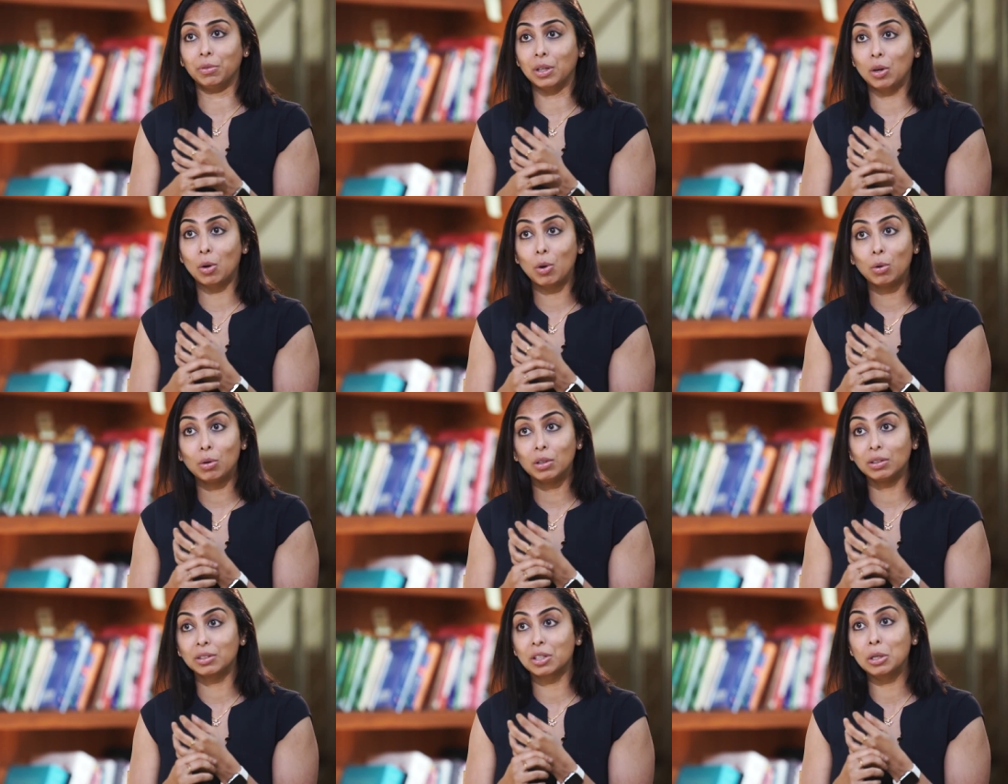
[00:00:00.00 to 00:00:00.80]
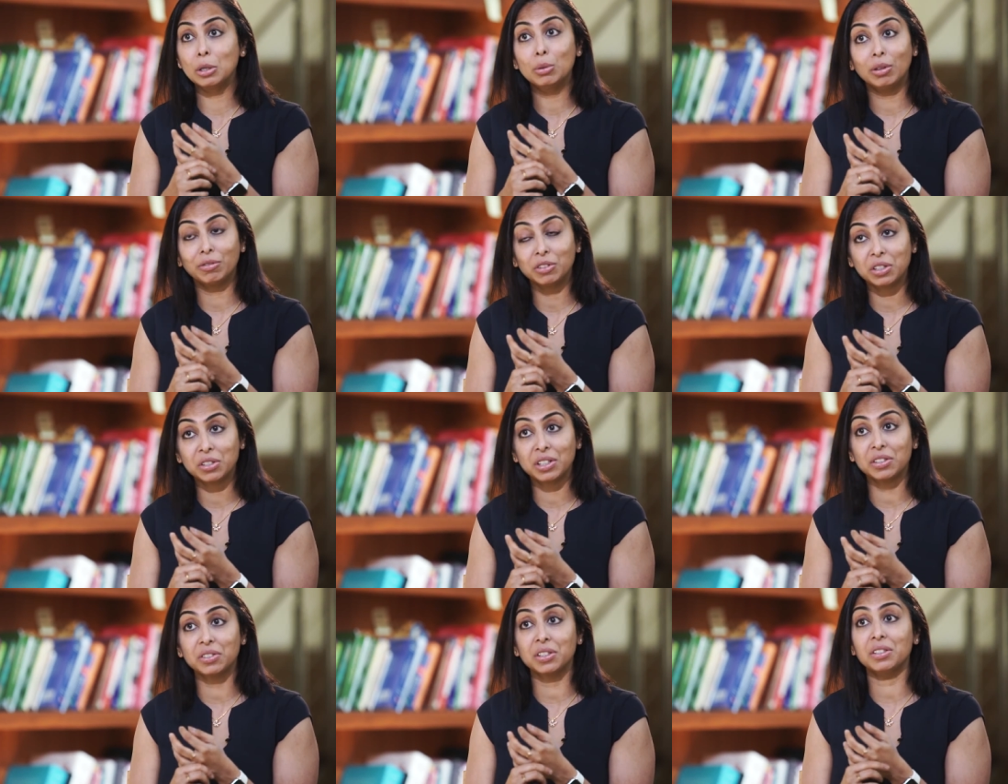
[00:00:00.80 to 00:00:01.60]
a whole slew of
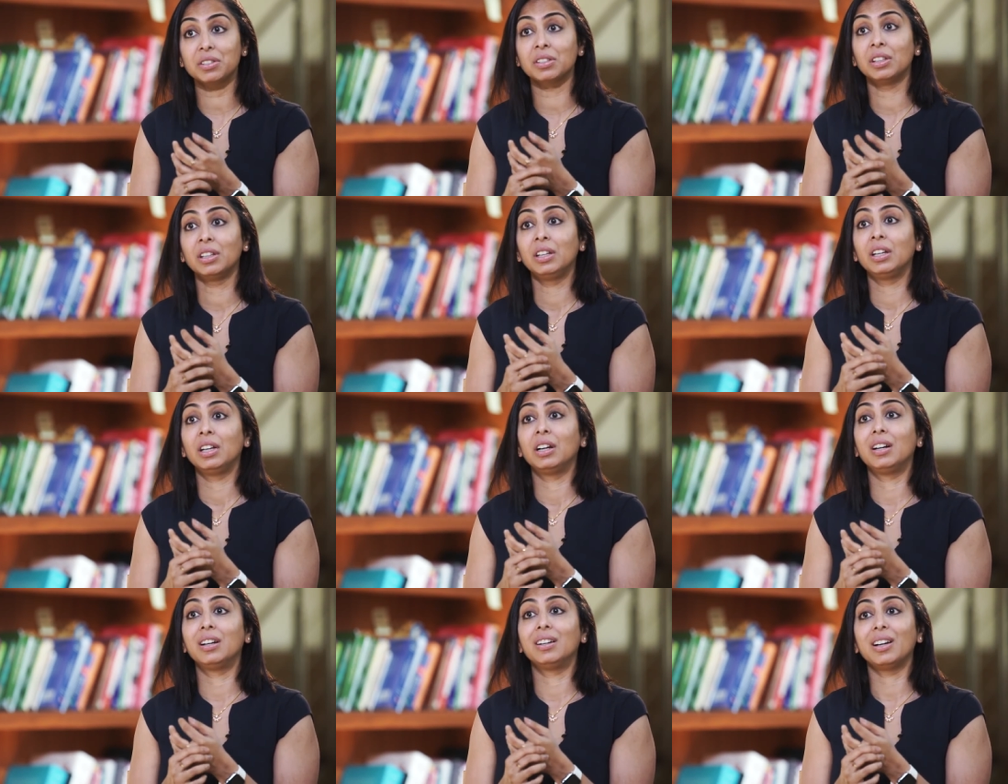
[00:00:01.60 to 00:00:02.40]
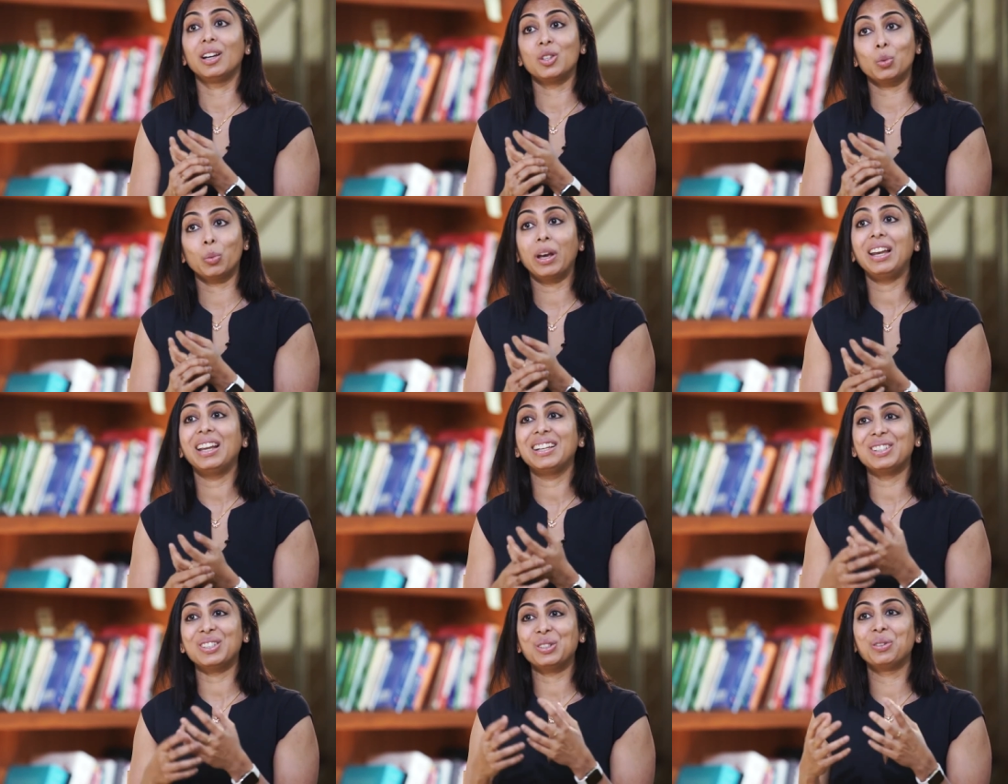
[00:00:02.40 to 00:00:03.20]
diseases, uh, as well
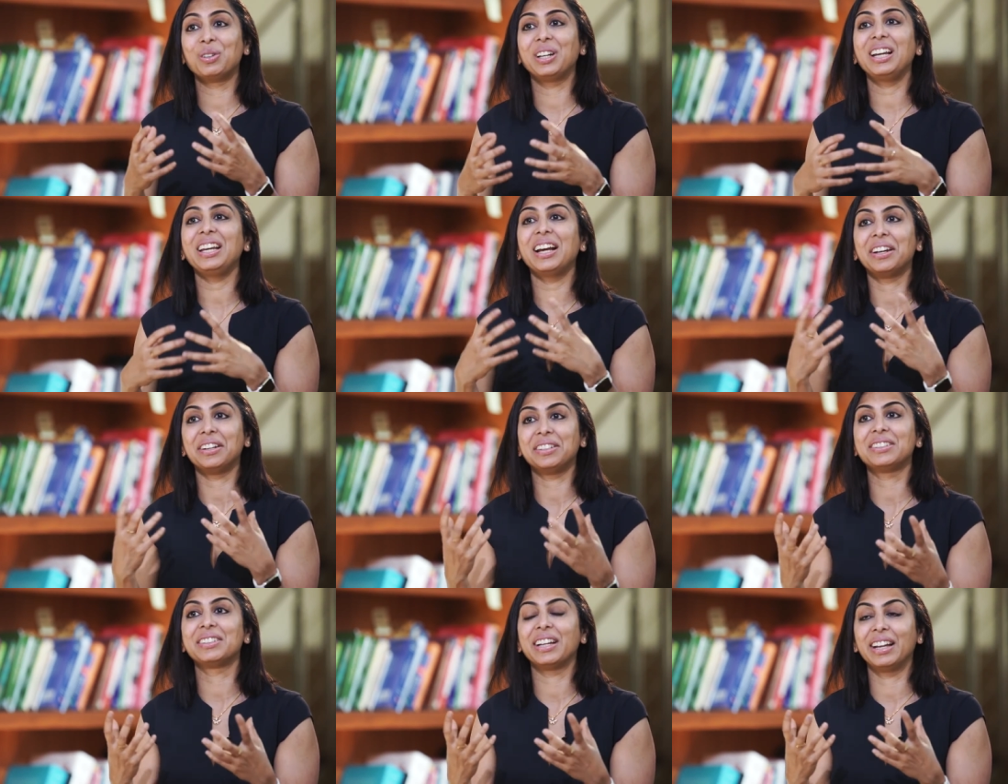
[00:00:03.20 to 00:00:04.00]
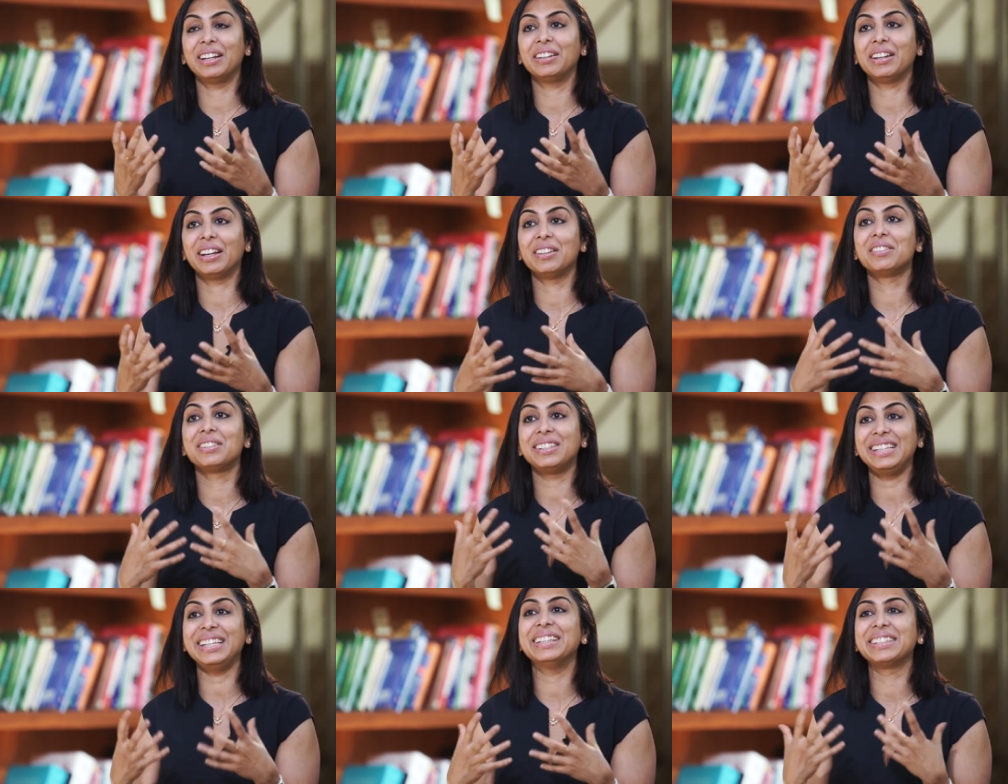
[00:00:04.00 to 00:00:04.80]
as to really understand and
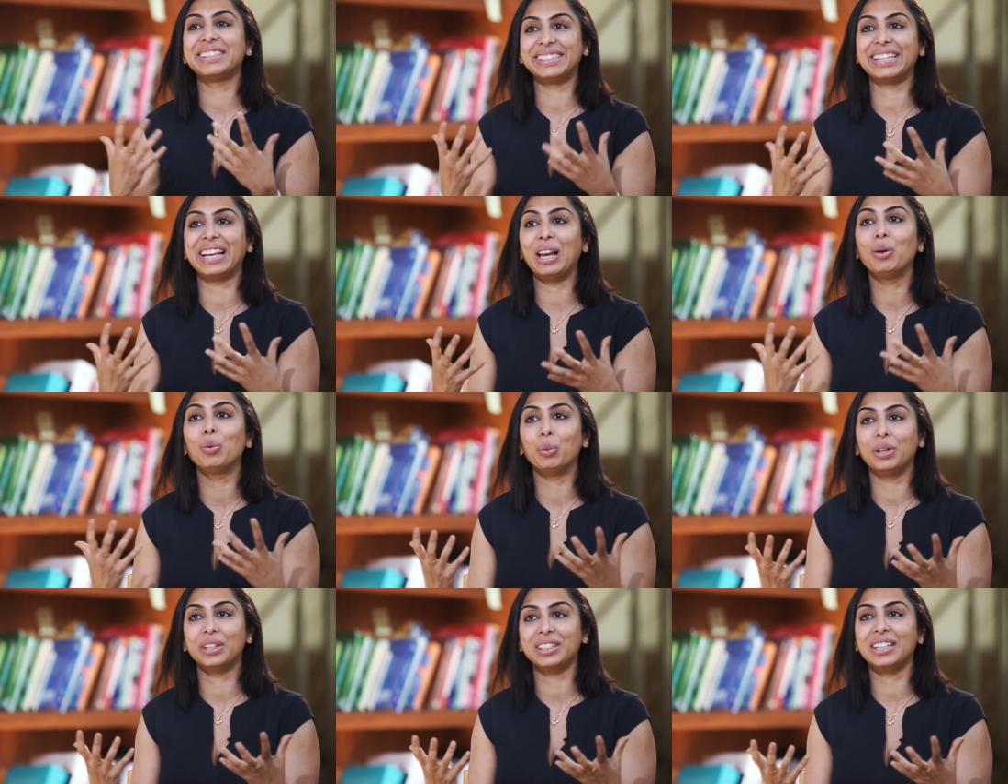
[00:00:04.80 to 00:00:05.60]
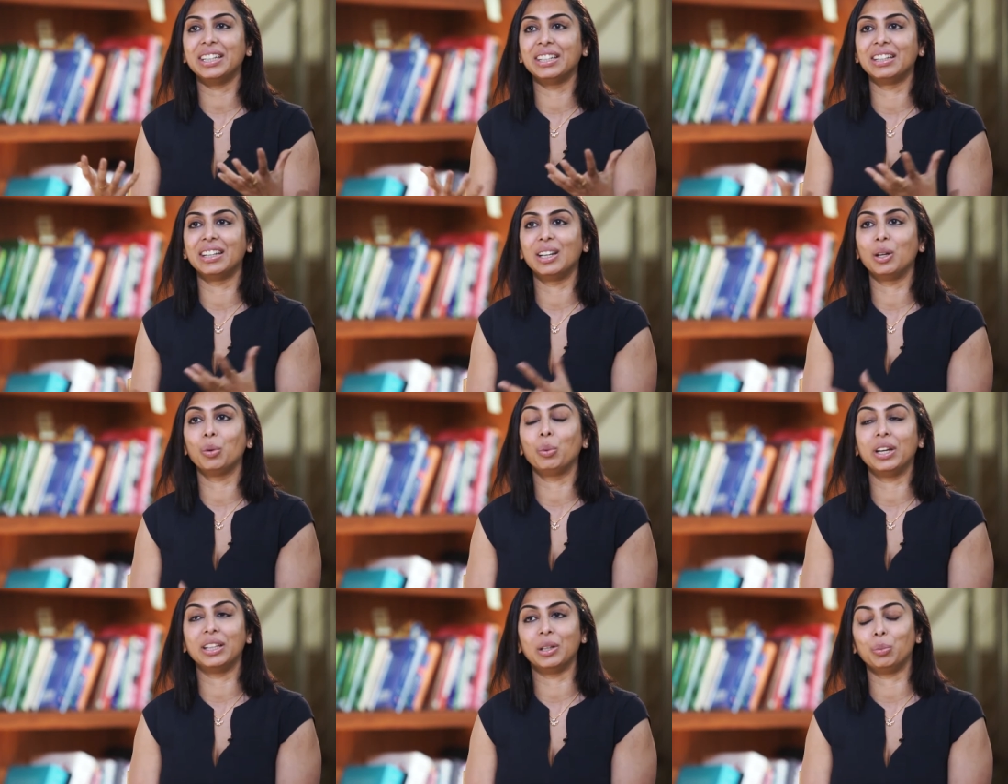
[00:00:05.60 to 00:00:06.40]
see the cell working in a
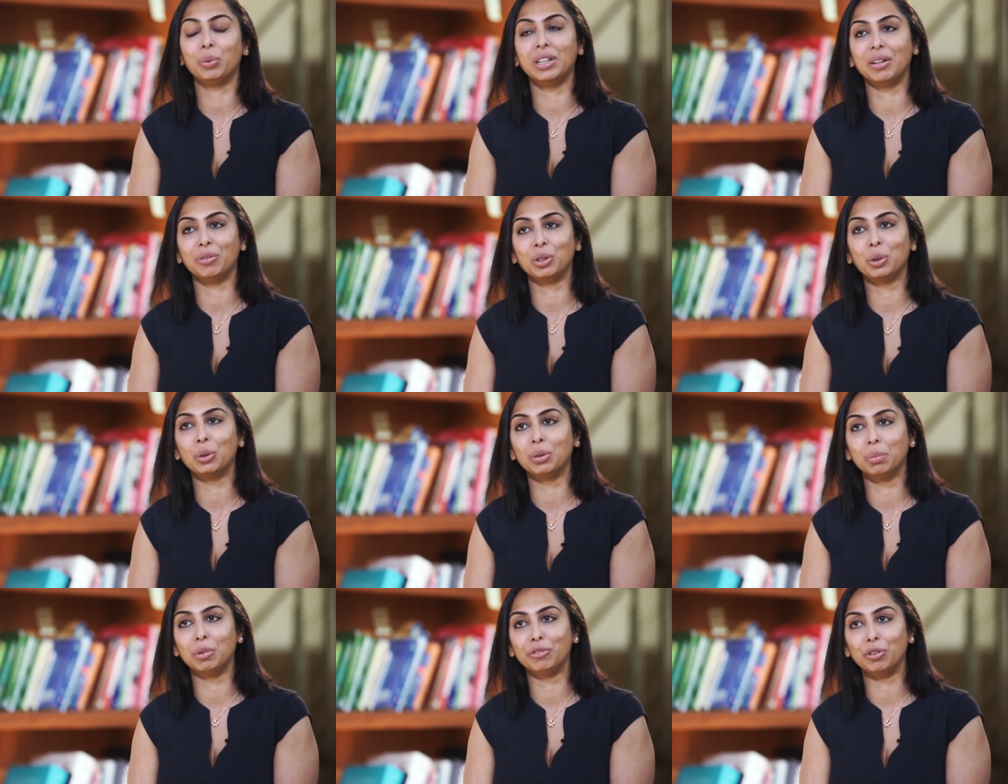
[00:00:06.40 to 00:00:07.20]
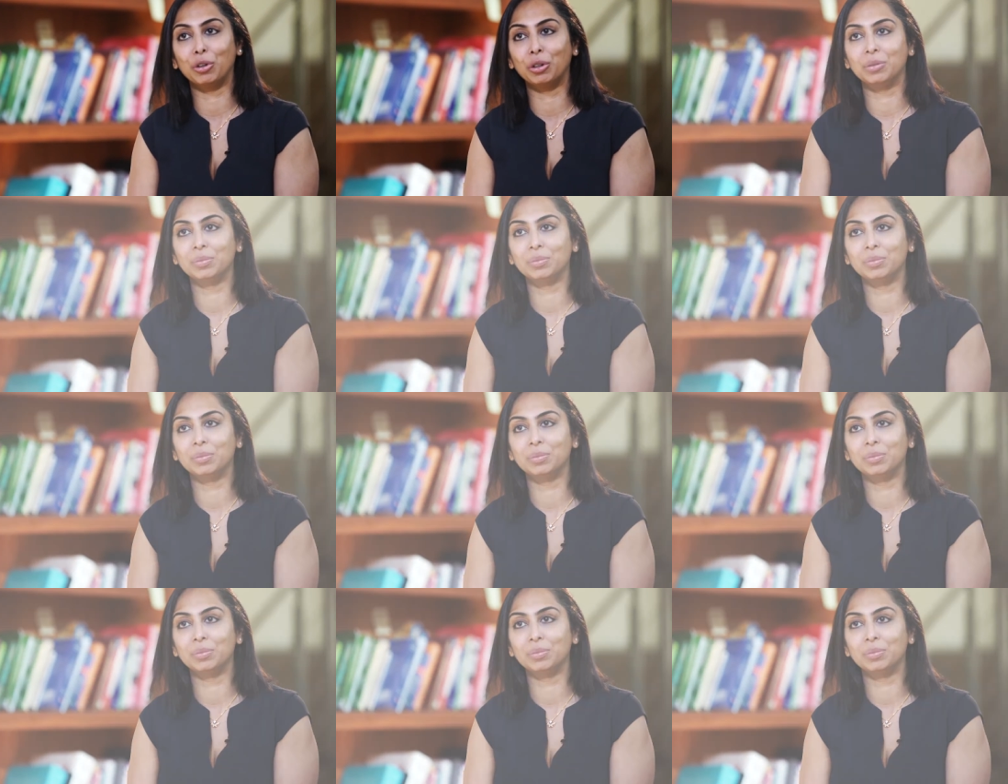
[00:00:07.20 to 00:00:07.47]
way that we never could before.